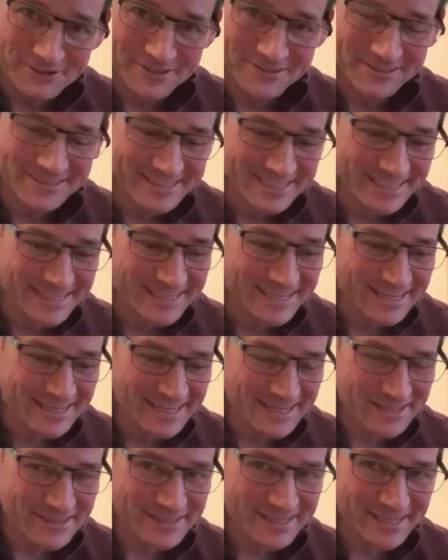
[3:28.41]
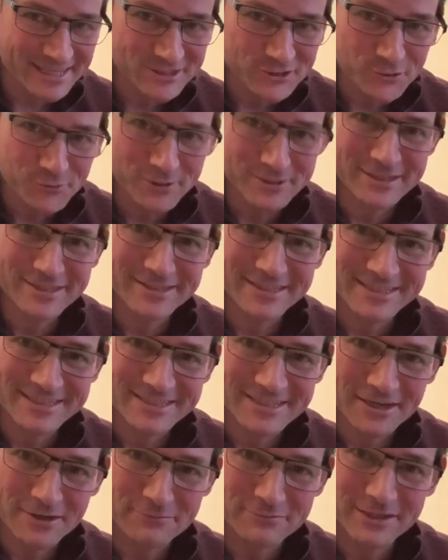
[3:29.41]
see the exquisiteness
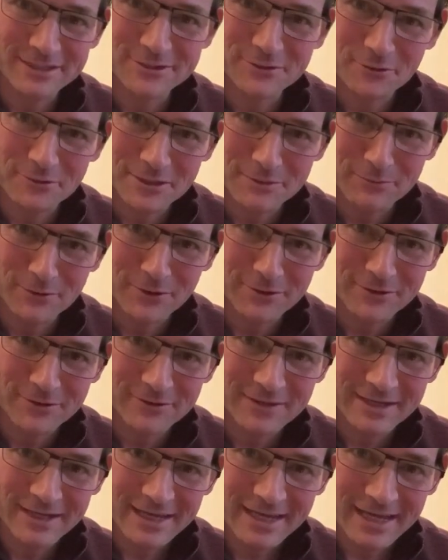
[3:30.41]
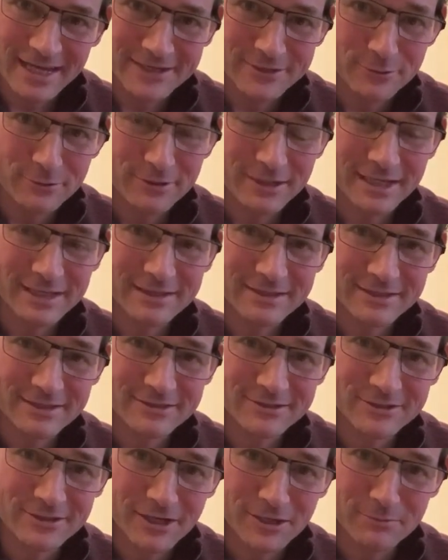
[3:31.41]
of this horimono, and you think
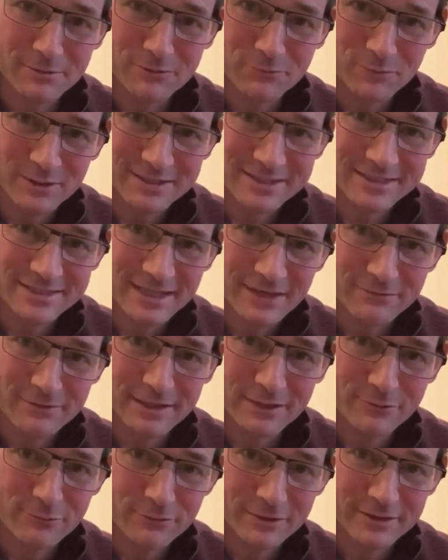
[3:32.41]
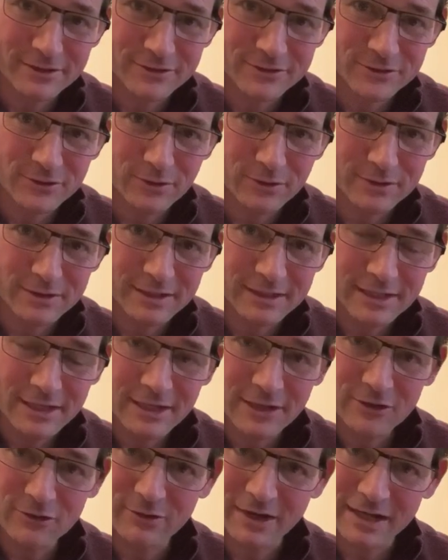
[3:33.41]
this gentleman was 73 years old,
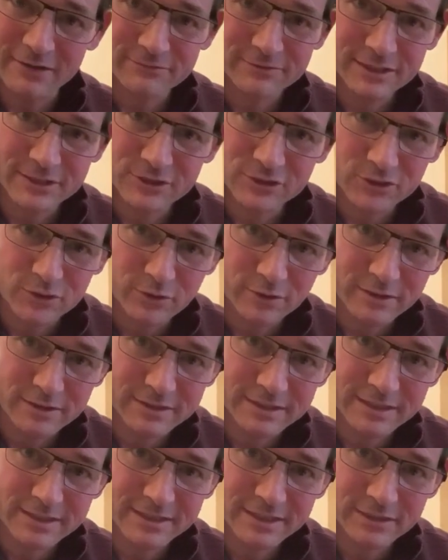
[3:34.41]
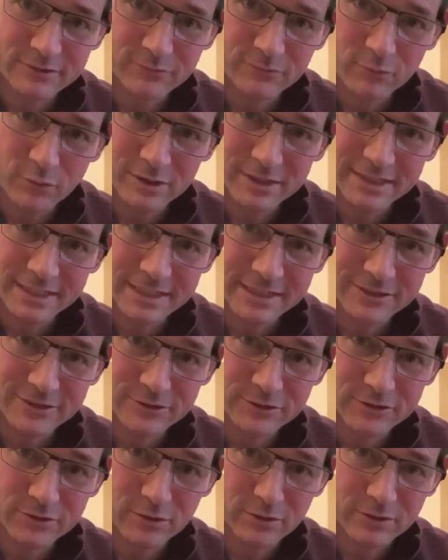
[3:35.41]
crafting swords since he's 14
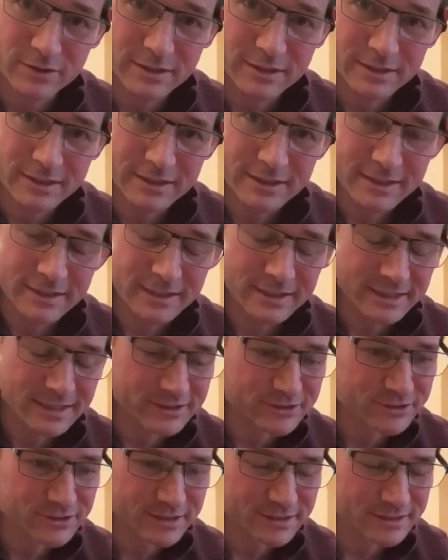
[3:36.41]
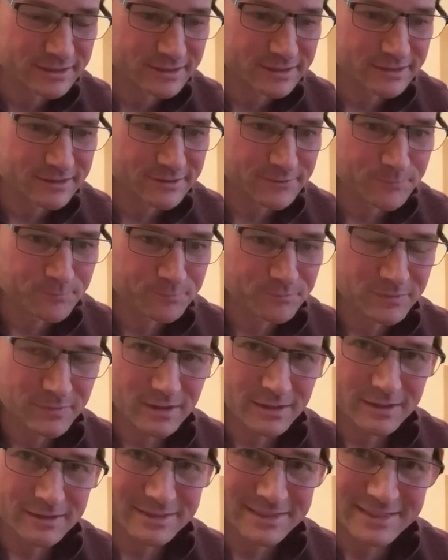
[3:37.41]
years old, is just
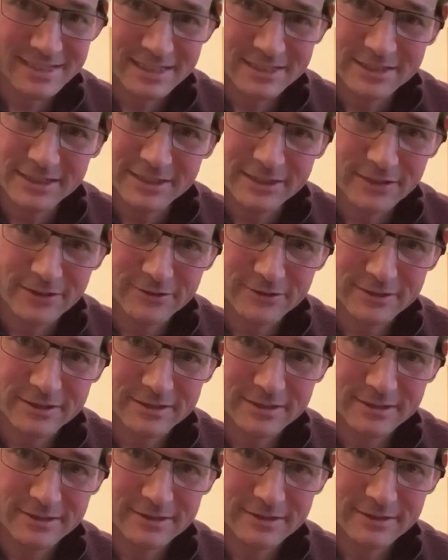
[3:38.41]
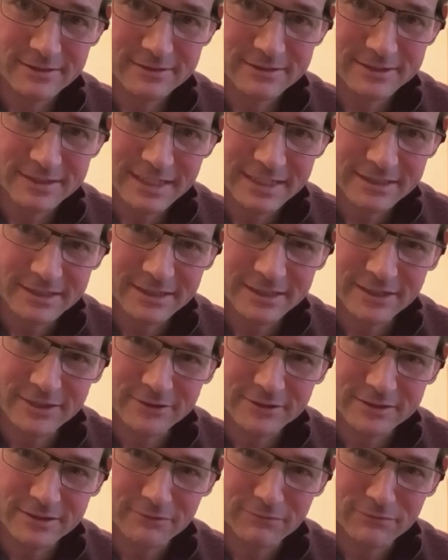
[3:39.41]
60 years. 60
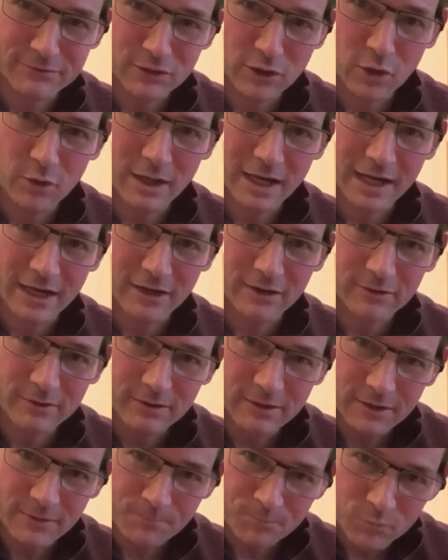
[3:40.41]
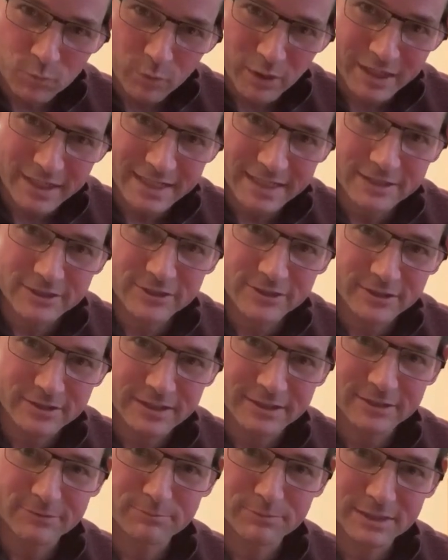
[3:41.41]
years of know-how went into
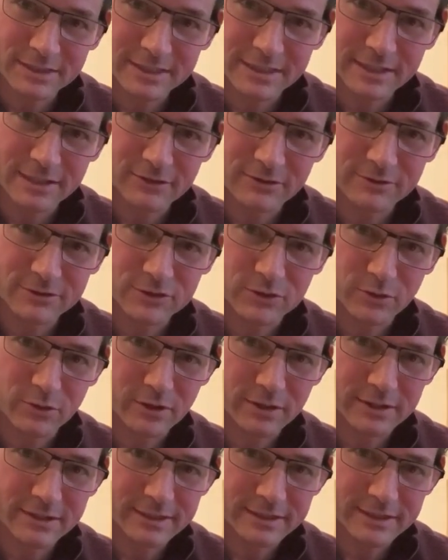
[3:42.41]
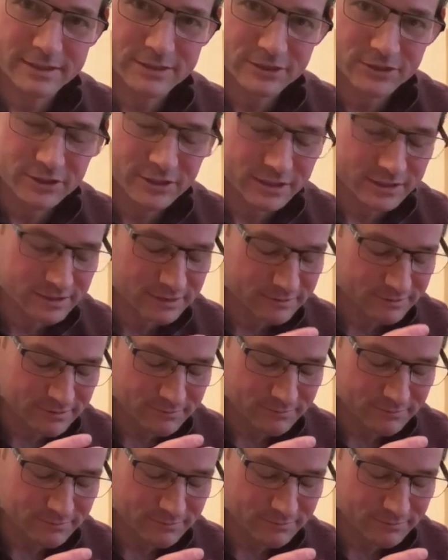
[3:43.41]
this particular sword. It's just